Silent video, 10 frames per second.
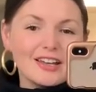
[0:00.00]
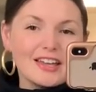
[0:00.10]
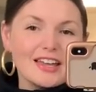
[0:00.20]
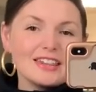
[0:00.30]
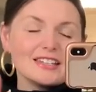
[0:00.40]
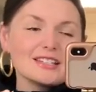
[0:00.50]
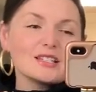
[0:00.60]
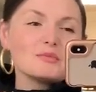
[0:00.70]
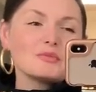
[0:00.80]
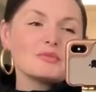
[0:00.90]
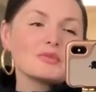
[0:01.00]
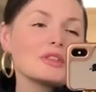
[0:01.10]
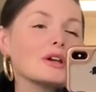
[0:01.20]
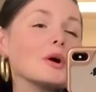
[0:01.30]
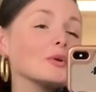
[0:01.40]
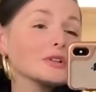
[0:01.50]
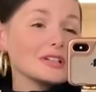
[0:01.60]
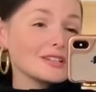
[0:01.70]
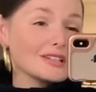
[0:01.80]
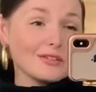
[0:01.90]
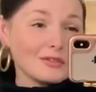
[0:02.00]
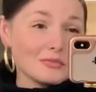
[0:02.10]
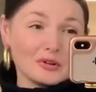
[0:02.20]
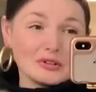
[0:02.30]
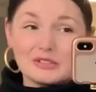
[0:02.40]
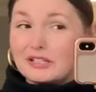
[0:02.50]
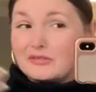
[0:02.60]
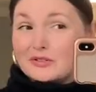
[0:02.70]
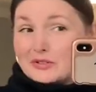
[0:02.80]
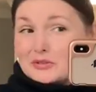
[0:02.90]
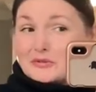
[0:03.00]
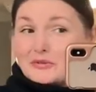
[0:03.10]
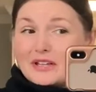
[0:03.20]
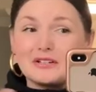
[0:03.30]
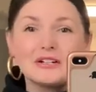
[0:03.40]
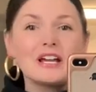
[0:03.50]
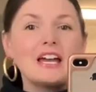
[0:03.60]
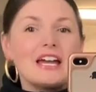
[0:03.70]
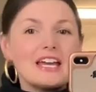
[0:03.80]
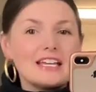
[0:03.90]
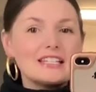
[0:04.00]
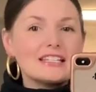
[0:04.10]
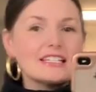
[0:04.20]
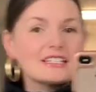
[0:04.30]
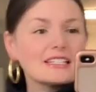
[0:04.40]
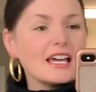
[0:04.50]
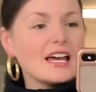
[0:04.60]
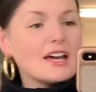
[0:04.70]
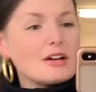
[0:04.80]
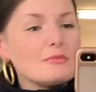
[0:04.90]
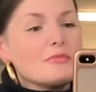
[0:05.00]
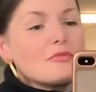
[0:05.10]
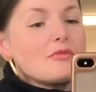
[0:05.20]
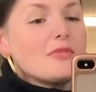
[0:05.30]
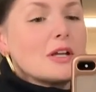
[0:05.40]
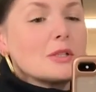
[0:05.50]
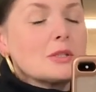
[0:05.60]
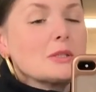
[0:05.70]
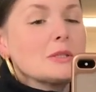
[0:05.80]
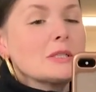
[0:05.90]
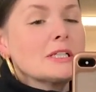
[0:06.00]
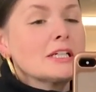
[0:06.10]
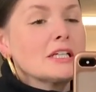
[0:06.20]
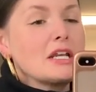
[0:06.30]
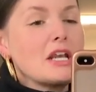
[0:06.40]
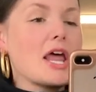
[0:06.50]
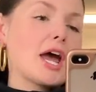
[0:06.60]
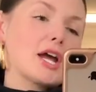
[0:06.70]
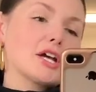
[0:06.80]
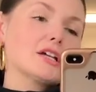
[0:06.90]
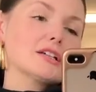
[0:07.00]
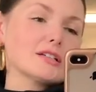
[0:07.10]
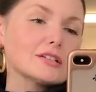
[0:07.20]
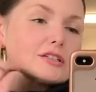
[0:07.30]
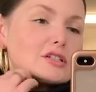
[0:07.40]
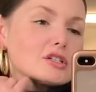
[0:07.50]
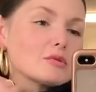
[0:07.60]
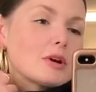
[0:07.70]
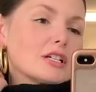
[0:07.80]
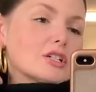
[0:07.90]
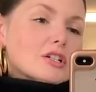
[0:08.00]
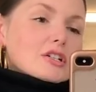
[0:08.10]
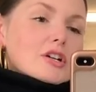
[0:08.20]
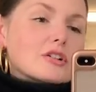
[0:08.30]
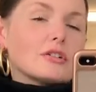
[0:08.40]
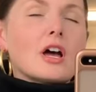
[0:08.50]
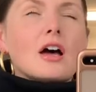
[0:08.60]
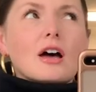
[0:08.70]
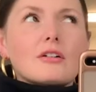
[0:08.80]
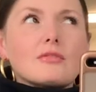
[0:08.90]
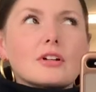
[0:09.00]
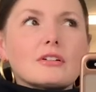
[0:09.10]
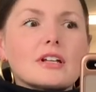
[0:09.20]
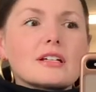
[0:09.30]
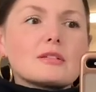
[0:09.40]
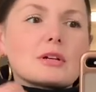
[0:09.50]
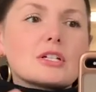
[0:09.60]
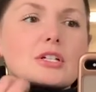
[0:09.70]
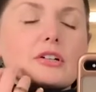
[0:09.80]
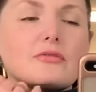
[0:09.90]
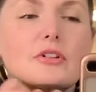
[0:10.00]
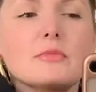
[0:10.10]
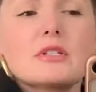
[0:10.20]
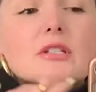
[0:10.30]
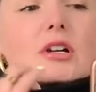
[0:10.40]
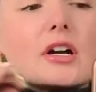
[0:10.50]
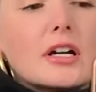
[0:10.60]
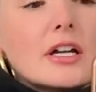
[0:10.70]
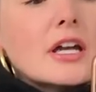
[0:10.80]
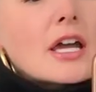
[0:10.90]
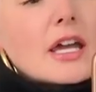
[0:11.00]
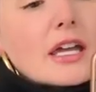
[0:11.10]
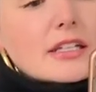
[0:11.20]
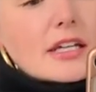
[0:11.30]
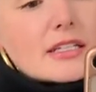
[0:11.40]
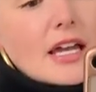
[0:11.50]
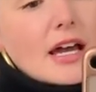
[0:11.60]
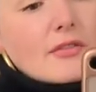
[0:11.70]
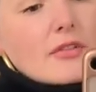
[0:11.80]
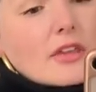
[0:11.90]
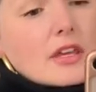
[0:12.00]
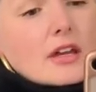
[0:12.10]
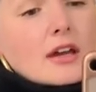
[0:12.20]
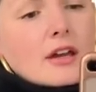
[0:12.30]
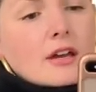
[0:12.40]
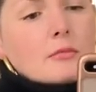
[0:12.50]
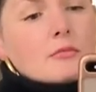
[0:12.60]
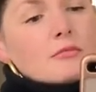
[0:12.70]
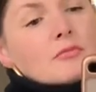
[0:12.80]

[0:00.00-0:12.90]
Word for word: and this is the coldest of them all, like for cool weather, is this um, funnel neck sweatshirt, turtle, a funnel neck sweatshirt from Zara. It does have the um,